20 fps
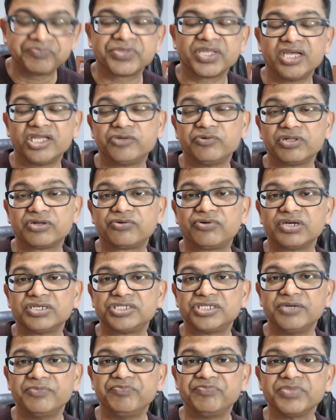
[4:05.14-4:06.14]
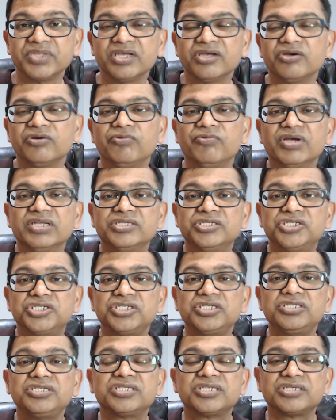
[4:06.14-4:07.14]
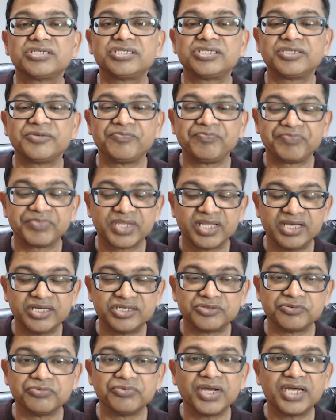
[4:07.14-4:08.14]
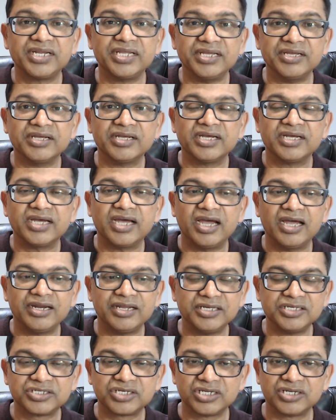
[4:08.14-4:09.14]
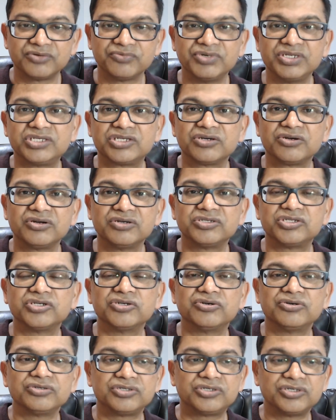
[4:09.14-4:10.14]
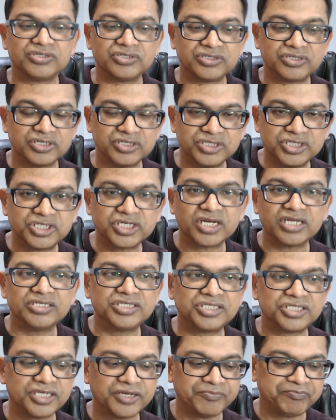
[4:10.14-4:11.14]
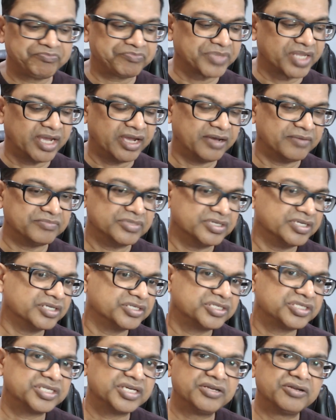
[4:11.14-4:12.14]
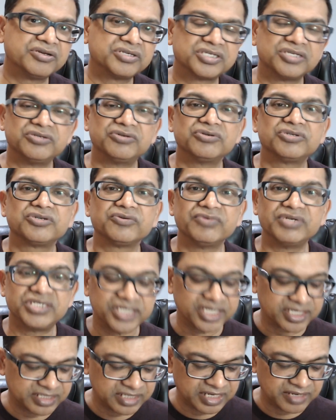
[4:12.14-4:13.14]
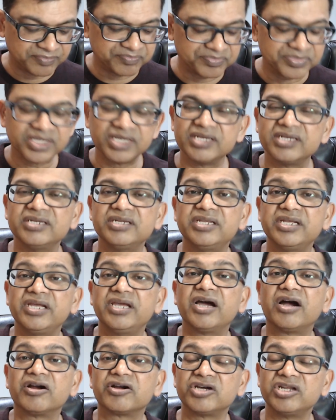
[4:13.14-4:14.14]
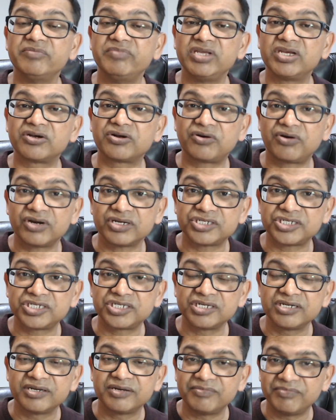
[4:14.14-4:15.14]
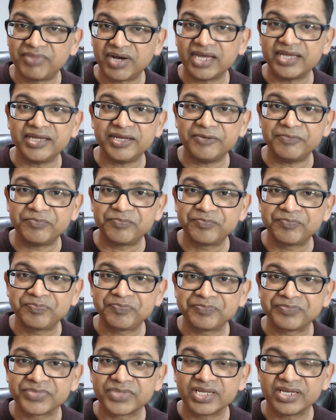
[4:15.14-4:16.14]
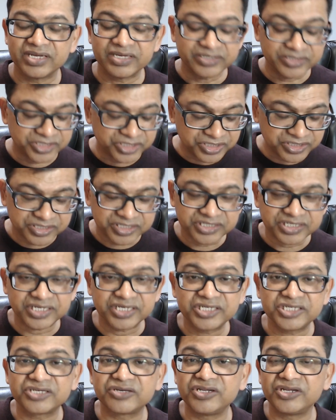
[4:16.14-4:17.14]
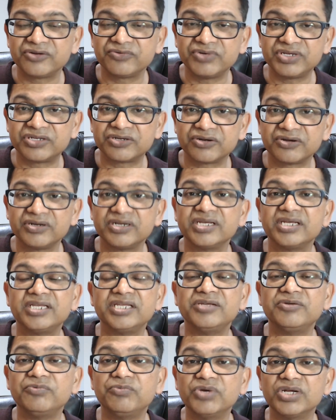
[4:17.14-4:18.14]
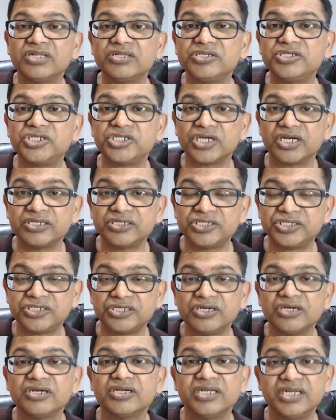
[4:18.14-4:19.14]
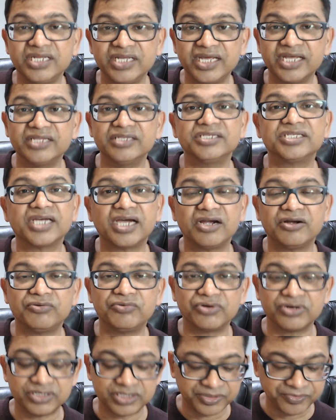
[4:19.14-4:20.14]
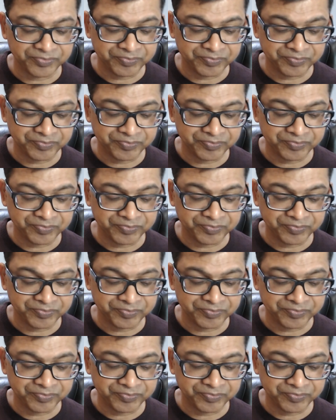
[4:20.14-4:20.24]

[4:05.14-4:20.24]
it will crush him. When Jesus is ready and he's going to return to judge the sinners and those who rejected him, they are going to be crushed by him. Jesus is going to return. He will judge the entire world.